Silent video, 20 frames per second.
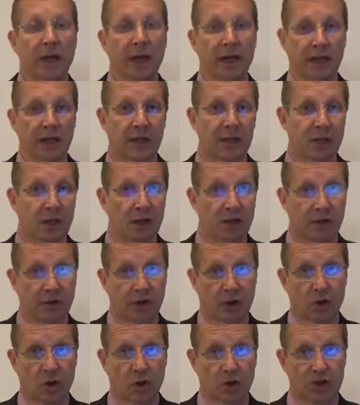and go to the
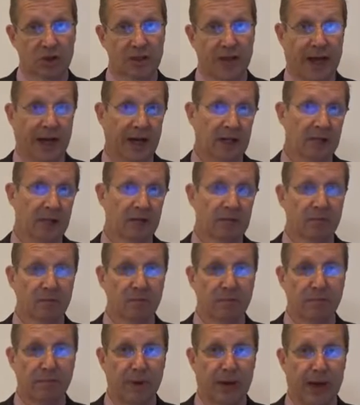contact
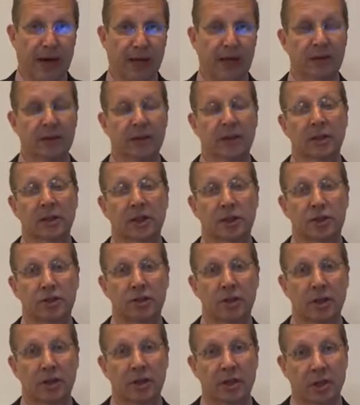part.
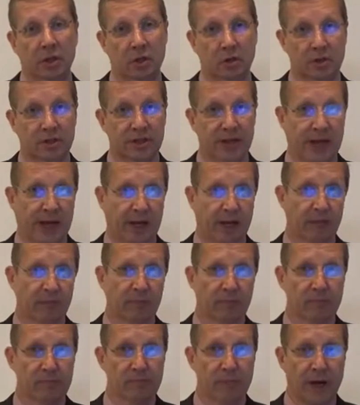In the contact
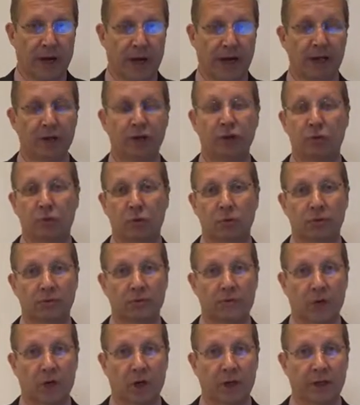part you will
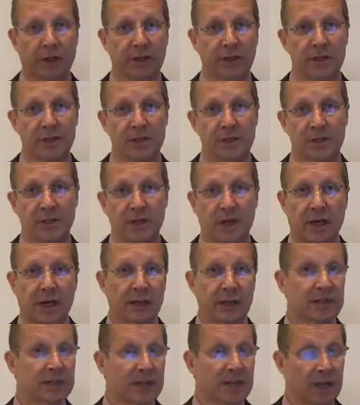find
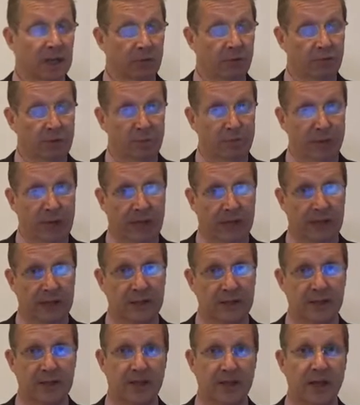tenant
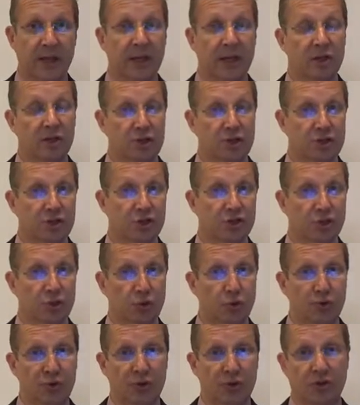repairs. There you just
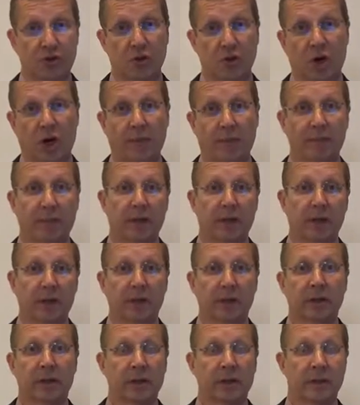choose the type
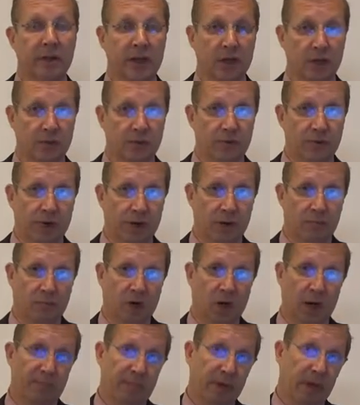that you think it
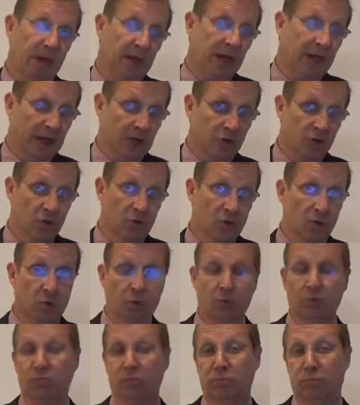might be: electrical,
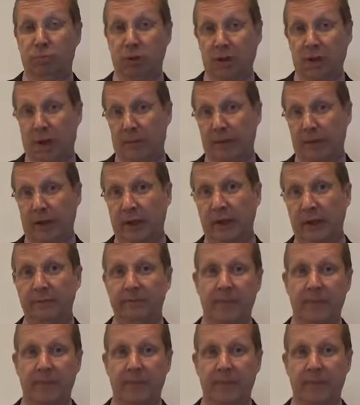plumbing,